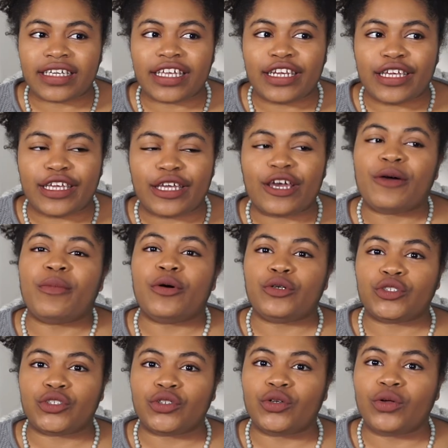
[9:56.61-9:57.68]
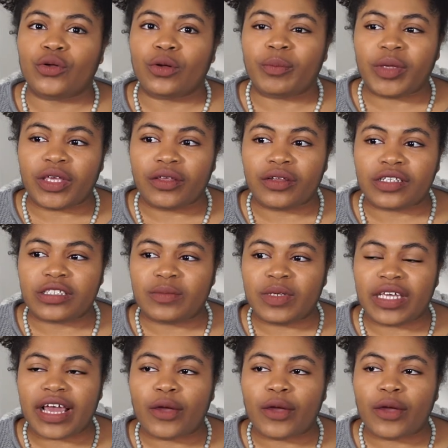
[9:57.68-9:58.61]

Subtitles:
any emotional appeal to me.